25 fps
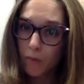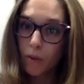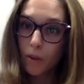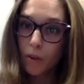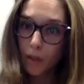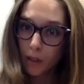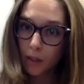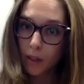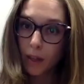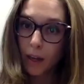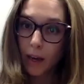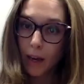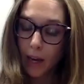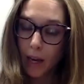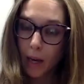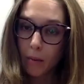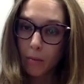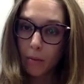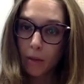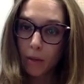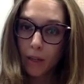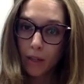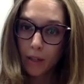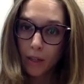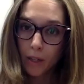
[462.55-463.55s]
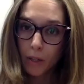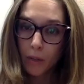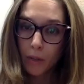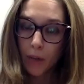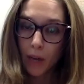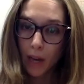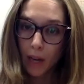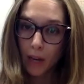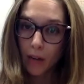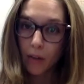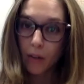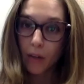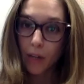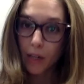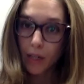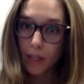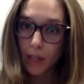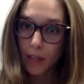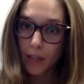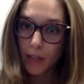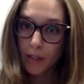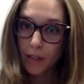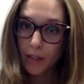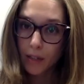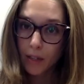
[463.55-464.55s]
for the lab to do accurate
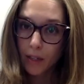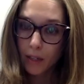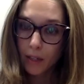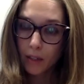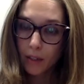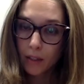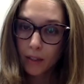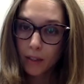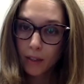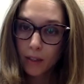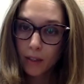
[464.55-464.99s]
testing.